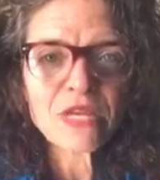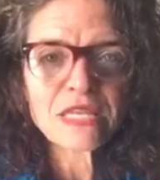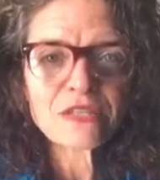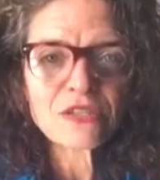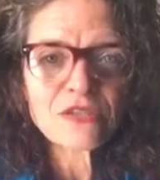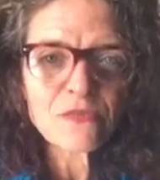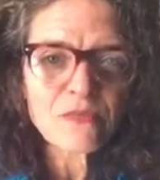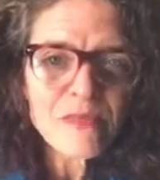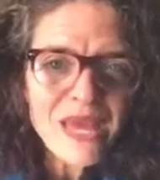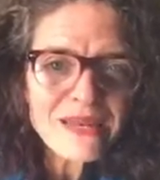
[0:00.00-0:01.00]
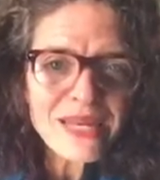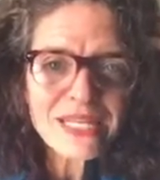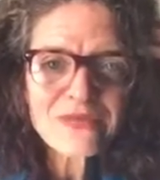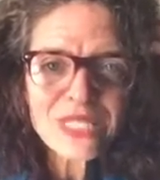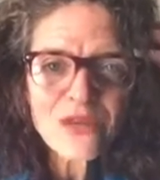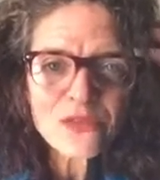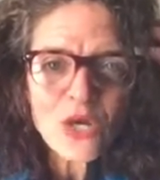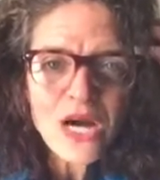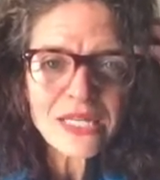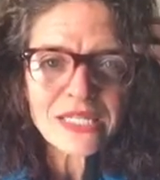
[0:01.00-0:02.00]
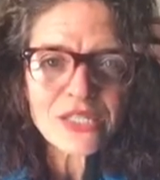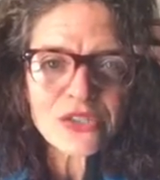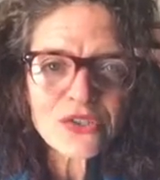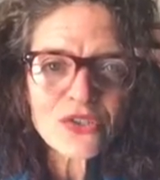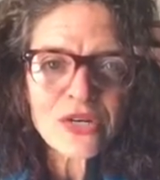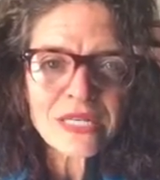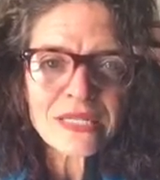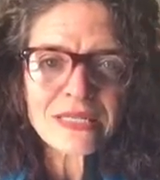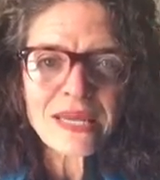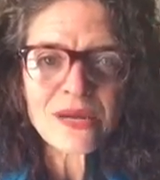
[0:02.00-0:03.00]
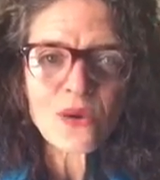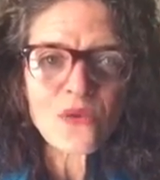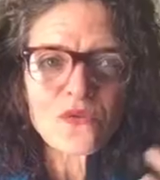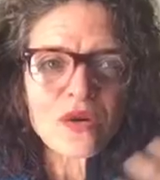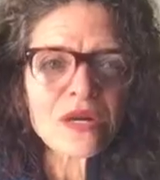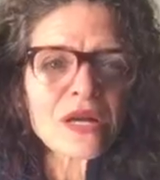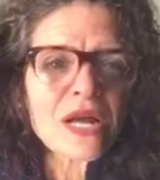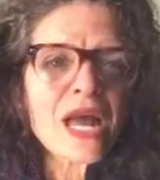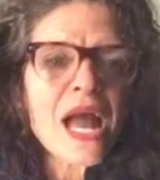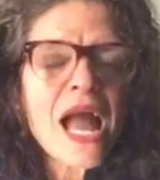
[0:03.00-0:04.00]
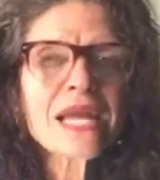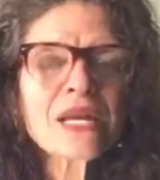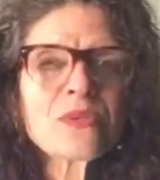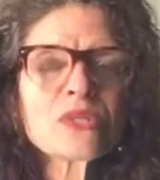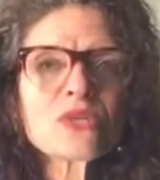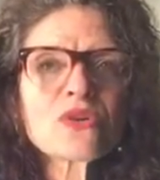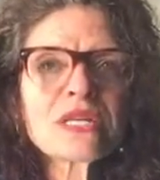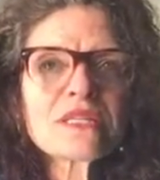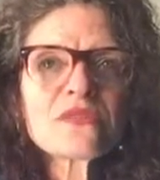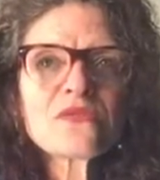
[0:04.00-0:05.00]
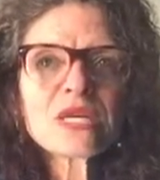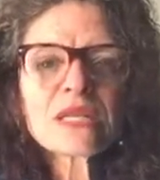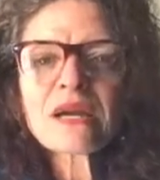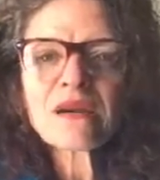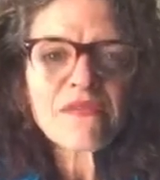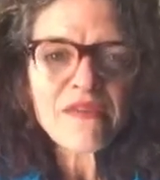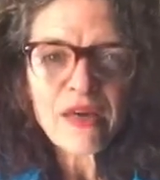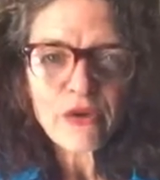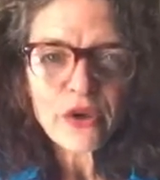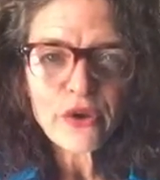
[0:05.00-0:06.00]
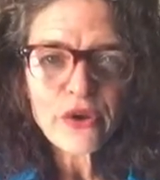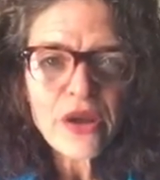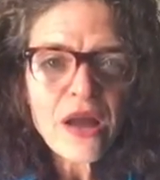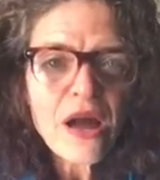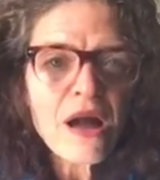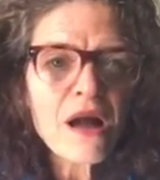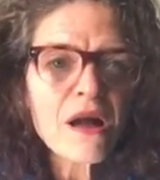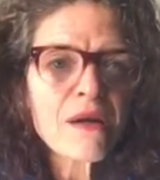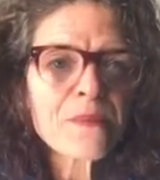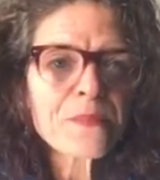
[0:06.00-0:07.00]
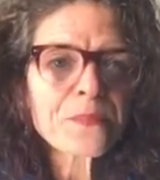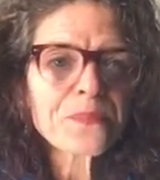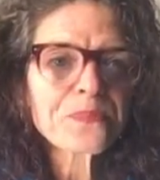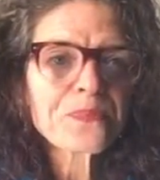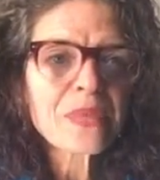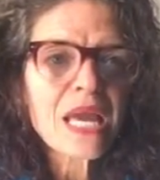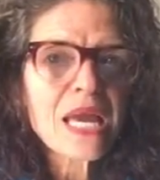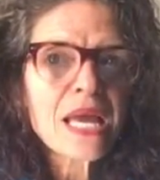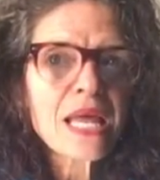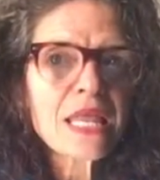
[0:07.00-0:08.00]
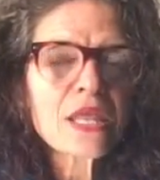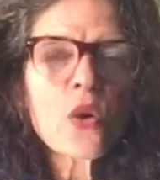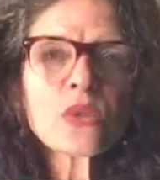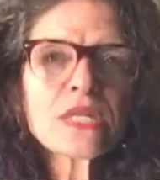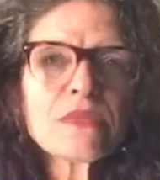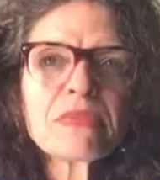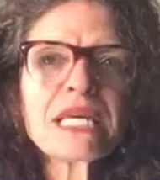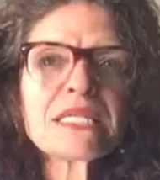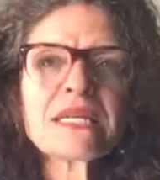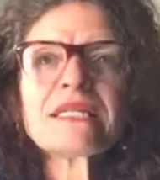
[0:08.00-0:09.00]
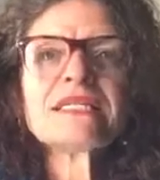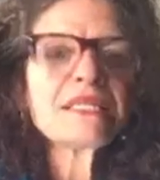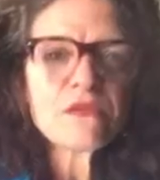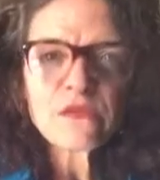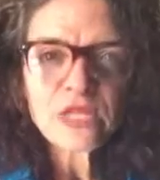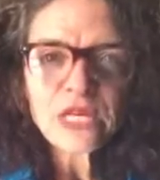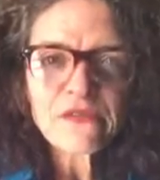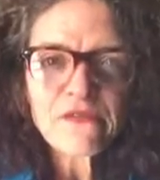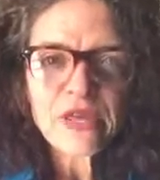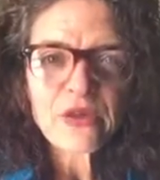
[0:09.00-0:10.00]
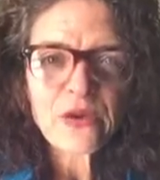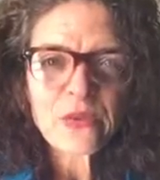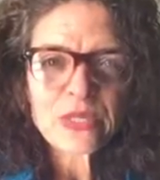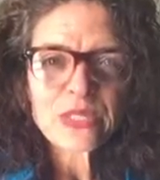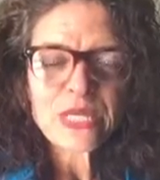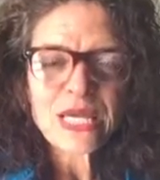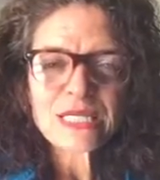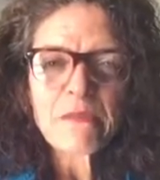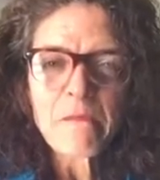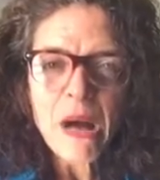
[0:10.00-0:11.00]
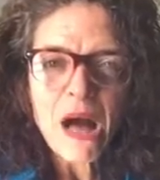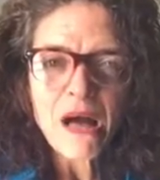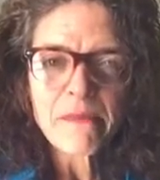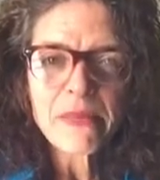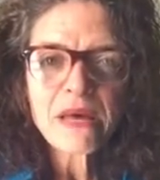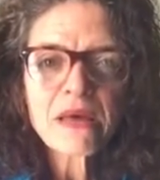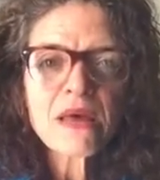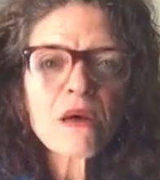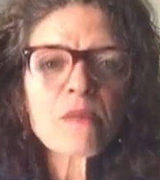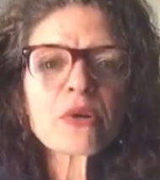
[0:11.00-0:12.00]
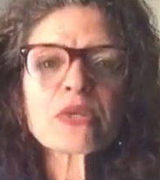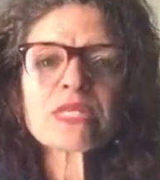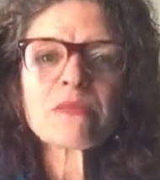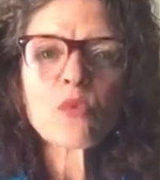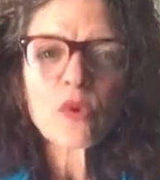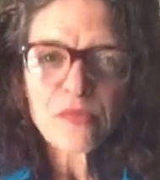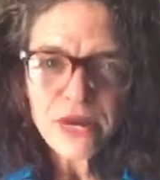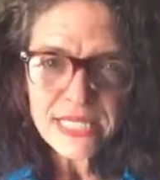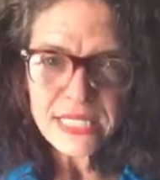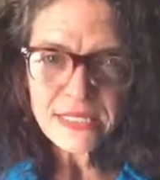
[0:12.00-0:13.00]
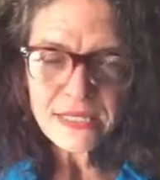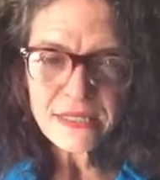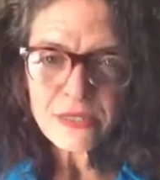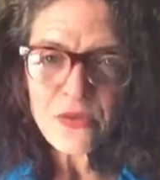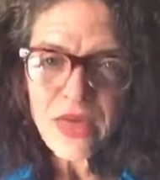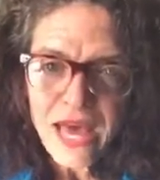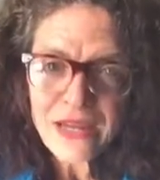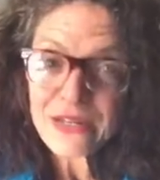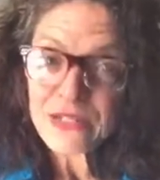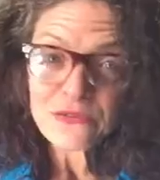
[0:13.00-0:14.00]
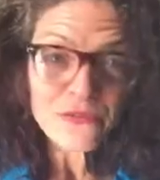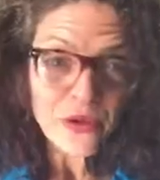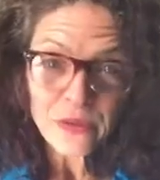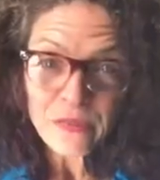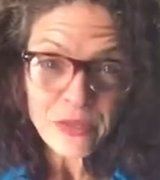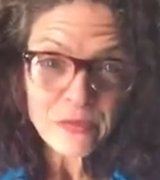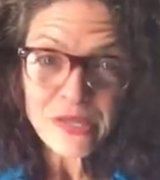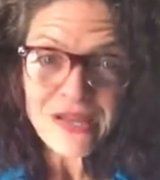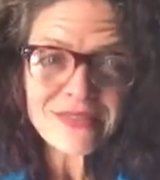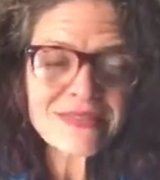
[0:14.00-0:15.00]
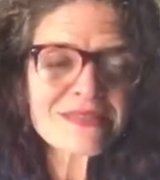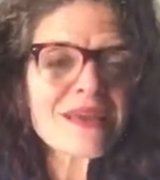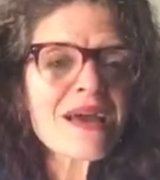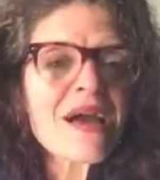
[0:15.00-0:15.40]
and the bad negative self-talk in here started to take over. And I was starting to feel like a failure. The only place I didn't feel like a failure was as a mom, because I'm more present, so that is a very big plus.